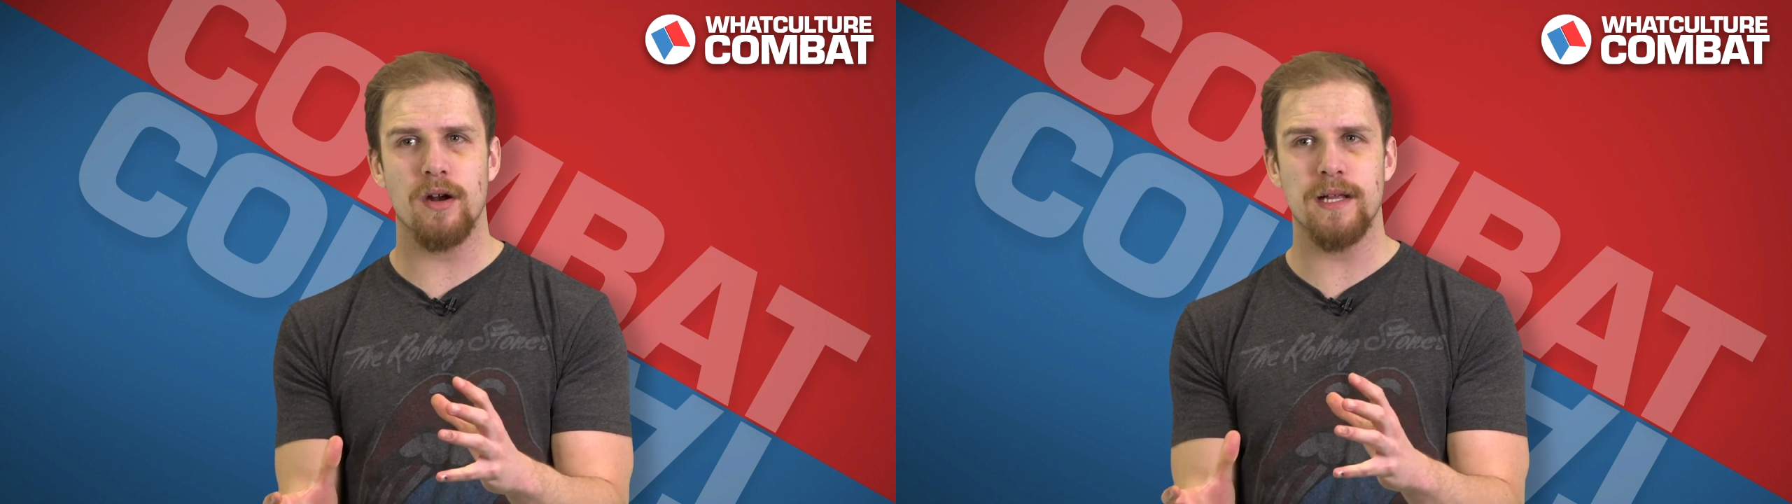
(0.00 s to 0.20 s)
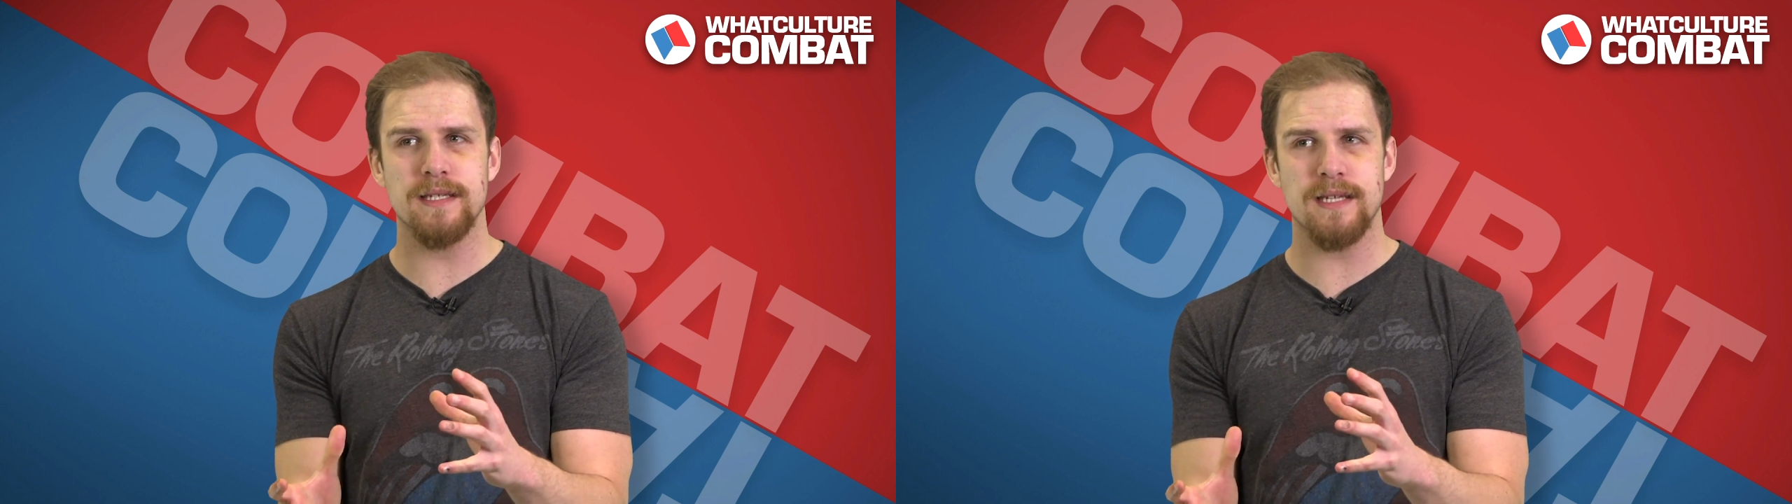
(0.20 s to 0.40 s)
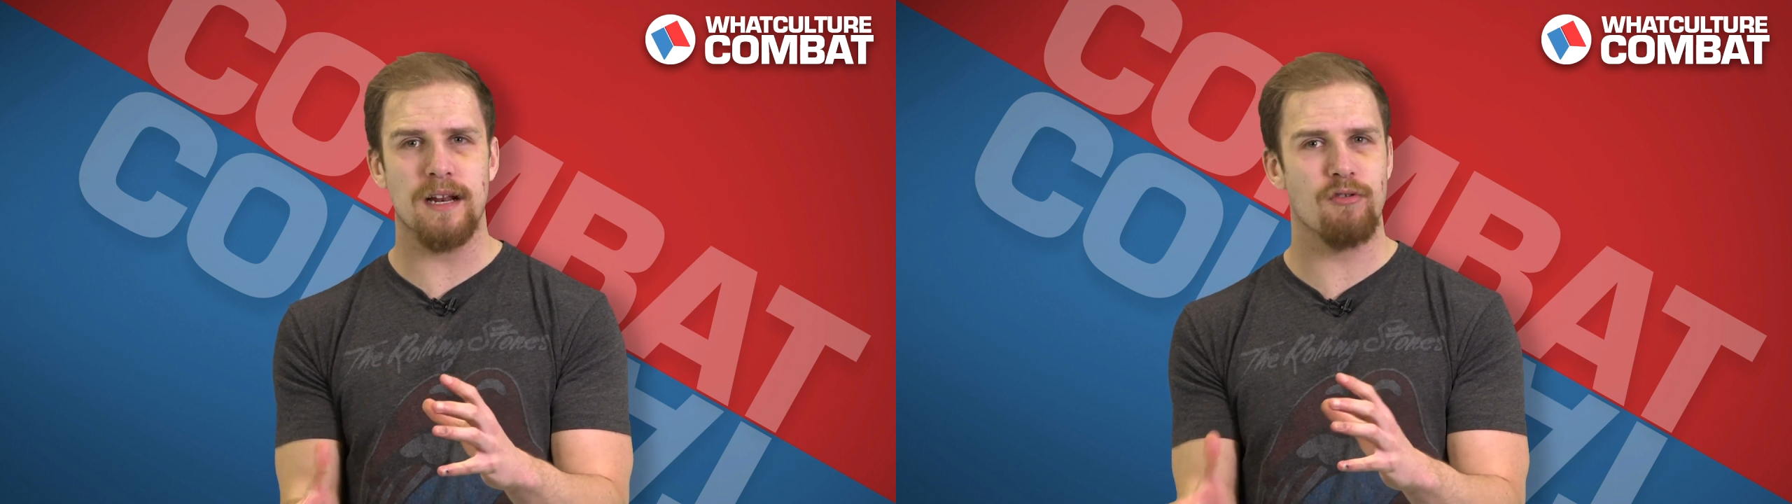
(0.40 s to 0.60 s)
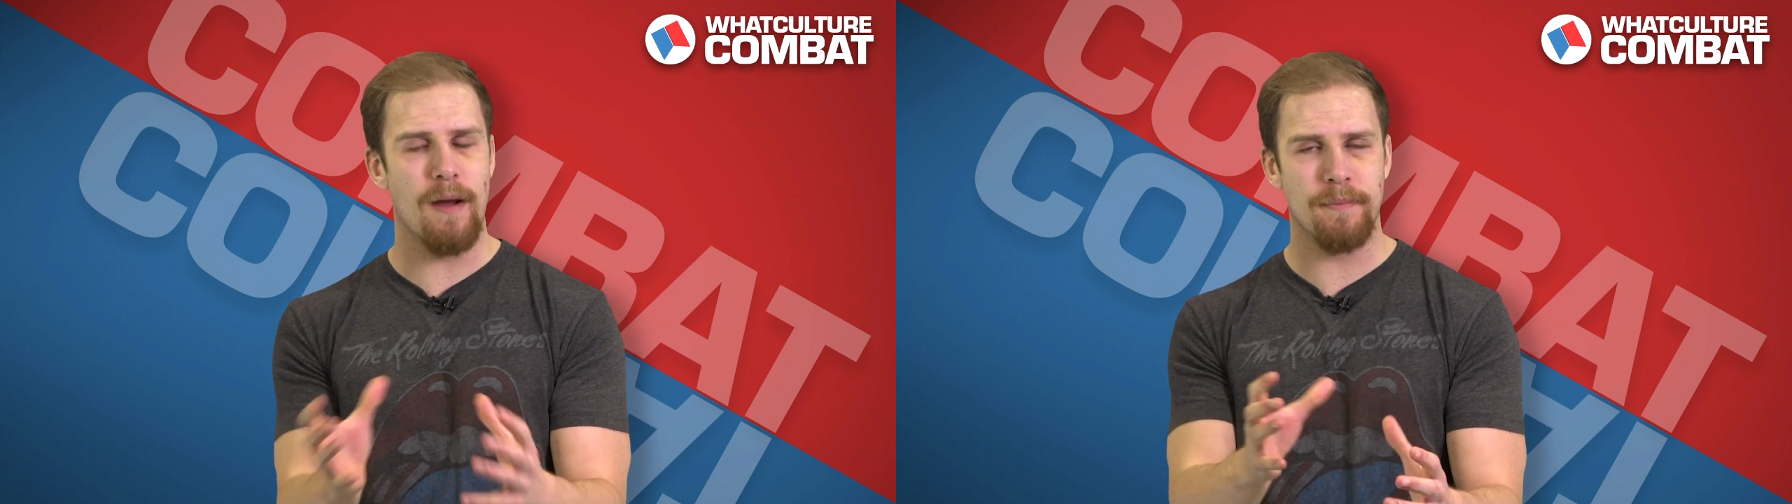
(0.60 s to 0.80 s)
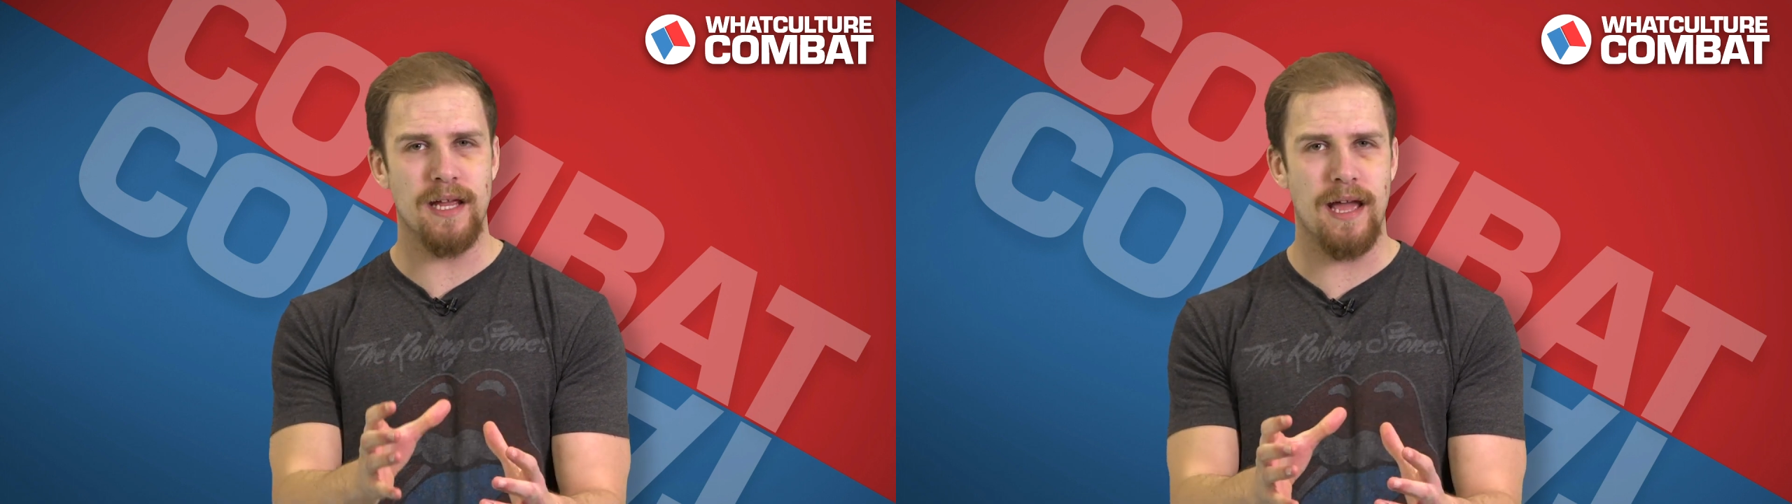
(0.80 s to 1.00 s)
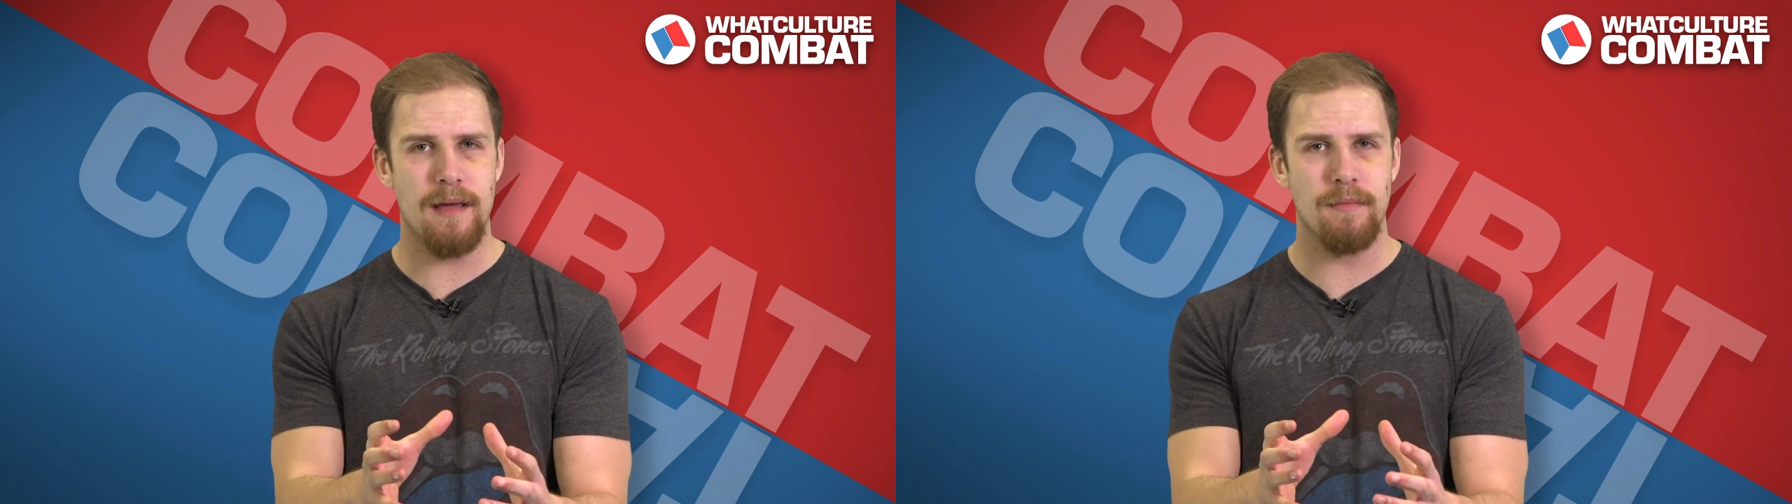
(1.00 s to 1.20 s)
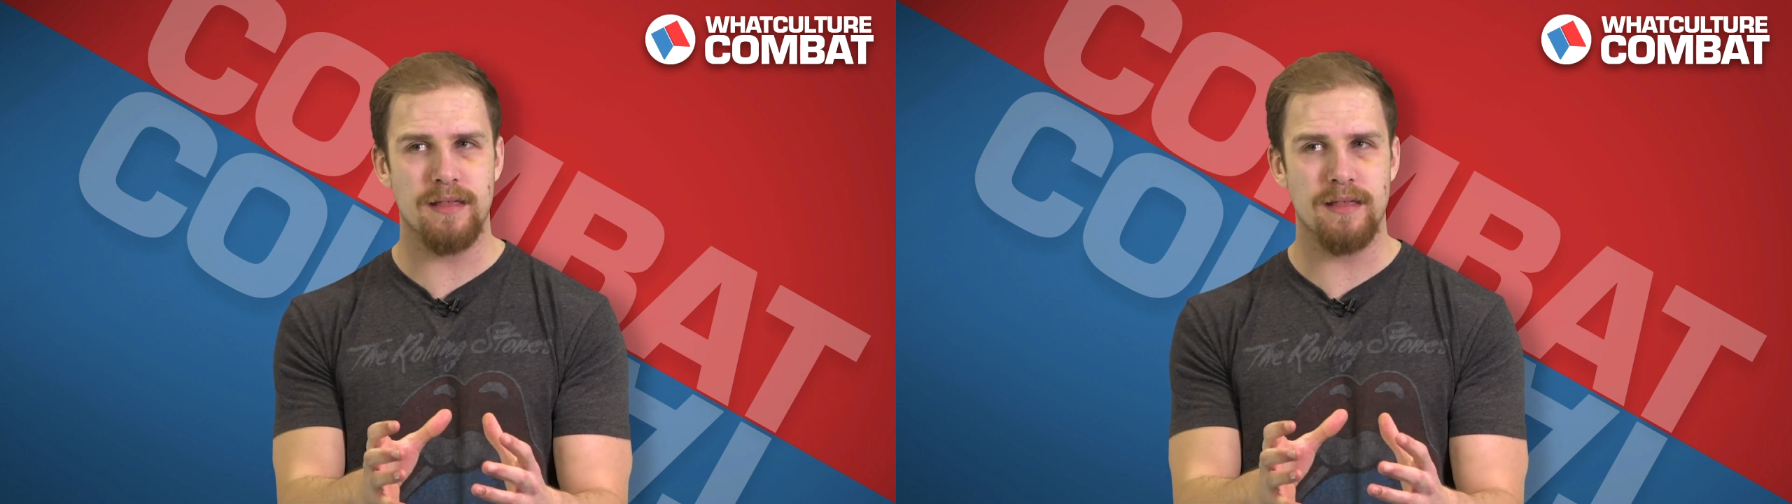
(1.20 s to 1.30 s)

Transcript: on his kind of grappling game,